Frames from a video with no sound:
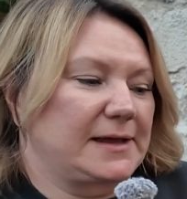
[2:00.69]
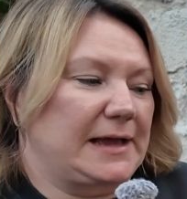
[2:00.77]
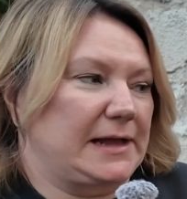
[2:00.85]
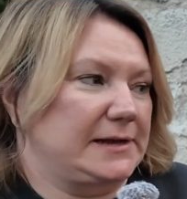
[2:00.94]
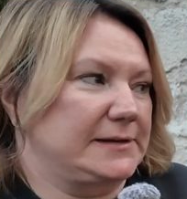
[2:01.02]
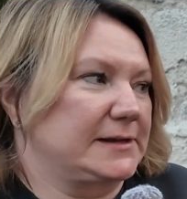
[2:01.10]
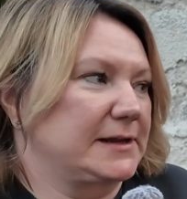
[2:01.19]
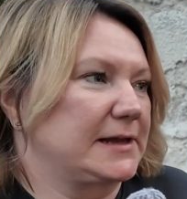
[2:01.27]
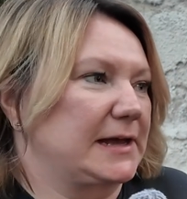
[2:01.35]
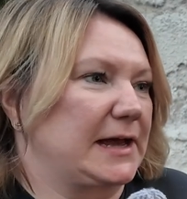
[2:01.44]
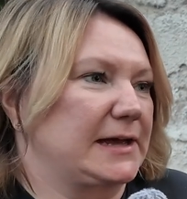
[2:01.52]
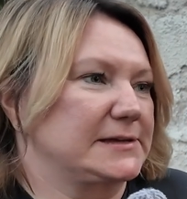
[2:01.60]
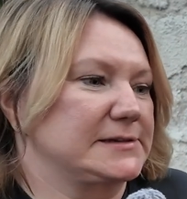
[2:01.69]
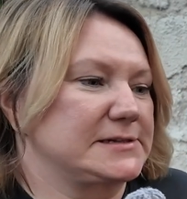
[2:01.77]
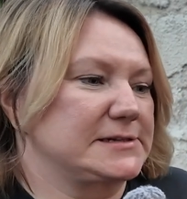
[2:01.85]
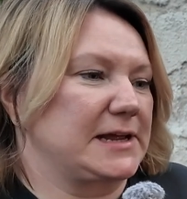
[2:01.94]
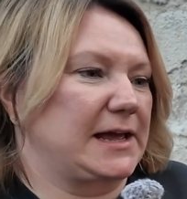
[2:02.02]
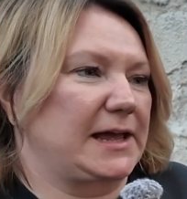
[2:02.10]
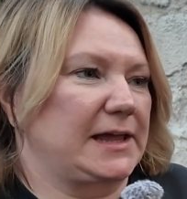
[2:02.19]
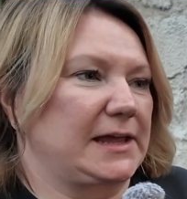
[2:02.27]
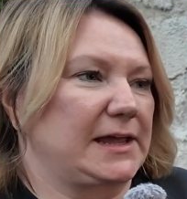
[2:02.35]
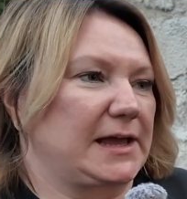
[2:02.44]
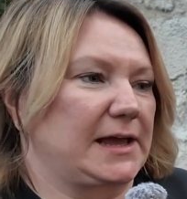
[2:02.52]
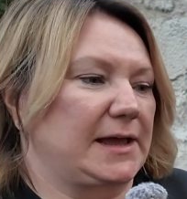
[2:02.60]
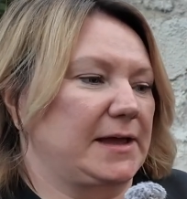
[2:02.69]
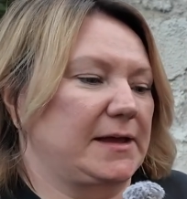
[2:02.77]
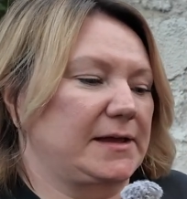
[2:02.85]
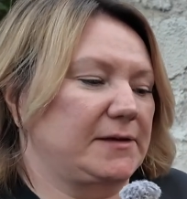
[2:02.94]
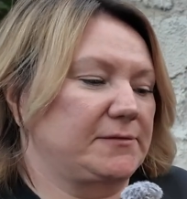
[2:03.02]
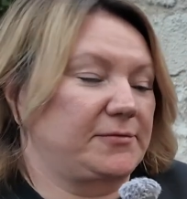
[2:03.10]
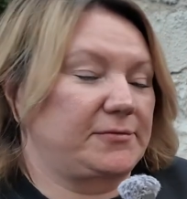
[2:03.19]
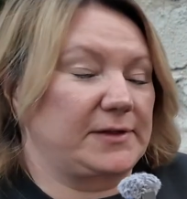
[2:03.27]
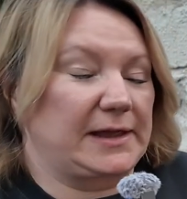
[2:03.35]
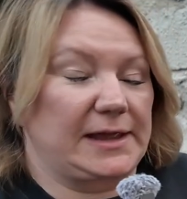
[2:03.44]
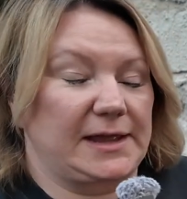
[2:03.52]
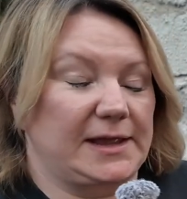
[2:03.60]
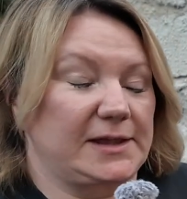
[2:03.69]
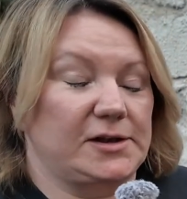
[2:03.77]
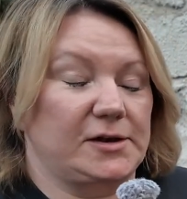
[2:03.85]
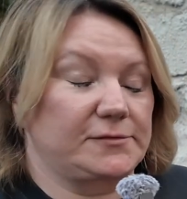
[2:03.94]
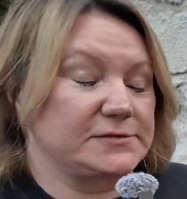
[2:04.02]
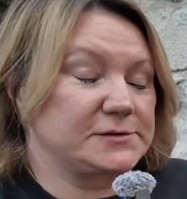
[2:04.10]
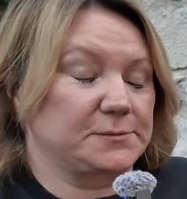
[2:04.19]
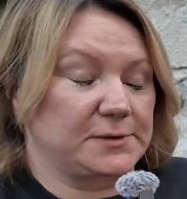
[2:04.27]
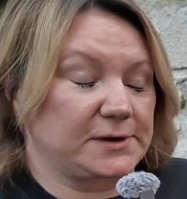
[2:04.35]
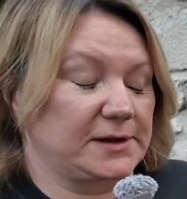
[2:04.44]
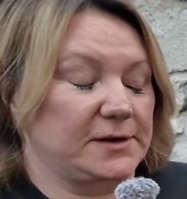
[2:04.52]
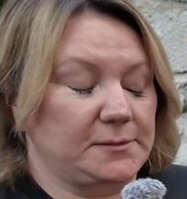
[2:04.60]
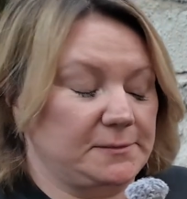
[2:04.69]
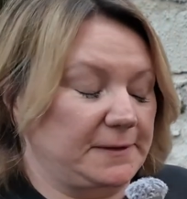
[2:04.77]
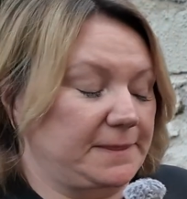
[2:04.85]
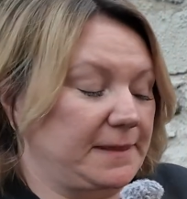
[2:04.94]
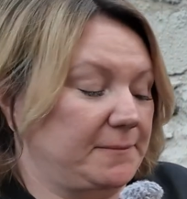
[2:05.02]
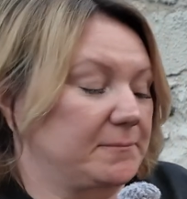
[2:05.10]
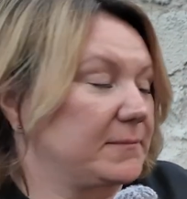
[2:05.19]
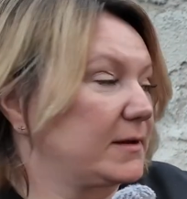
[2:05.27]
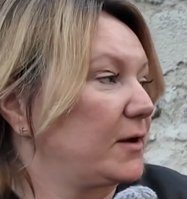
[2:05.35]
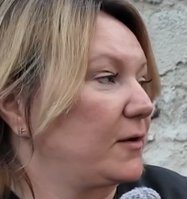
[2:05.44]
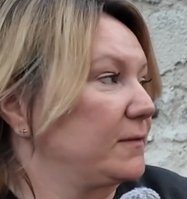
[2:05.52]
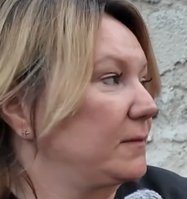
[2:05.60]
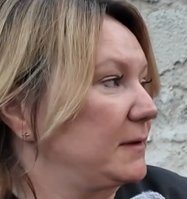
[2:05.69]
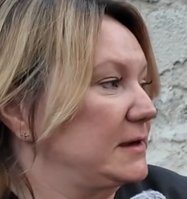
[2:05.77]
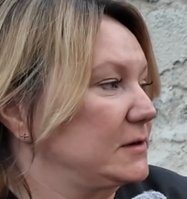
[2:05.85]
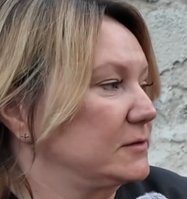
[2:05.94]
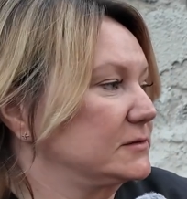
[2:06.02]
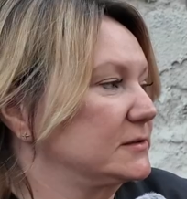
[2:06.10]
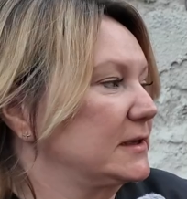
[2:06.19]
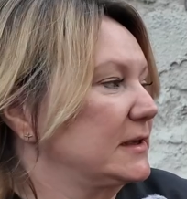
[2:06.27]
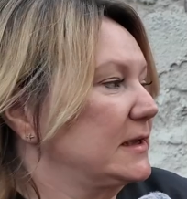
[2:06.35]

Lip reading: Alan, and I have loved working with them on the windows.